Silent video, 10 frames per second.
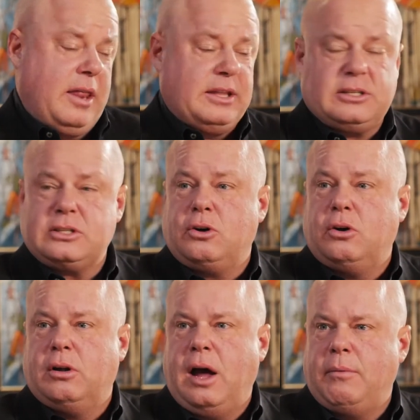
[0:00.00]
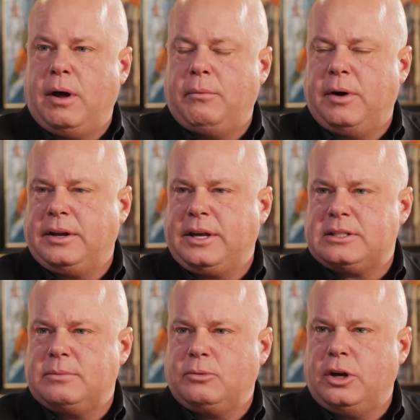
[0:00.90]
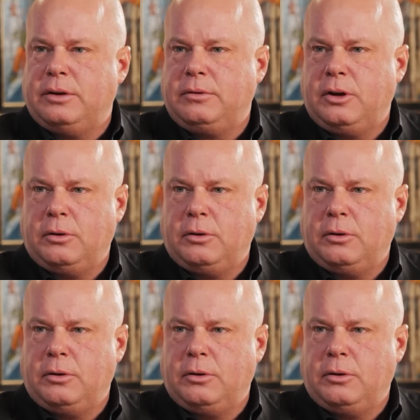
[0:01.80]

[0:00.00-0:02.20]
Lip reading: This is cool. I want to get some good.